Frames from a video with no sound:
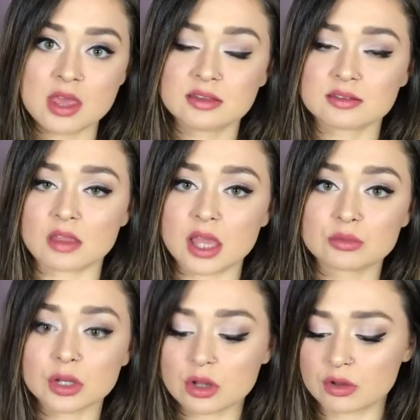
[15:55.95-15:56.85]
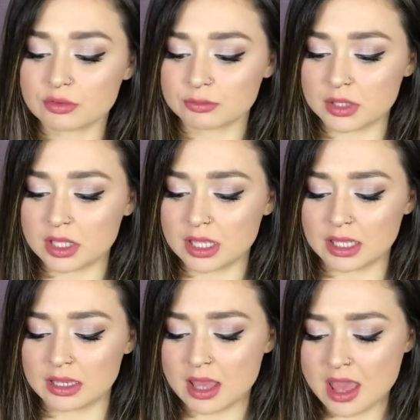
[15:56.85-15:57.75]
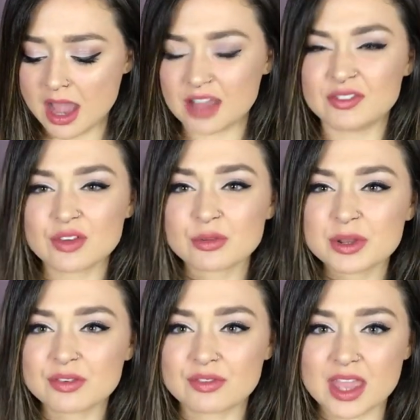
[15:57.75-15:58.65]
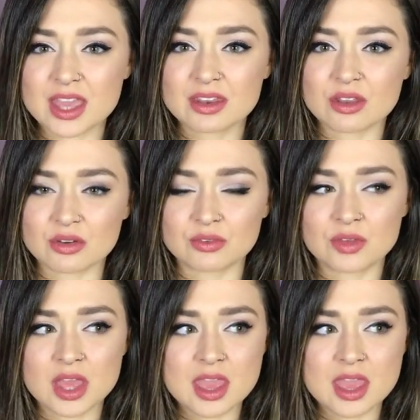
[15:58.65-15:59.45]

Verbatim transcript: slide right off of me, and I've never been a fan of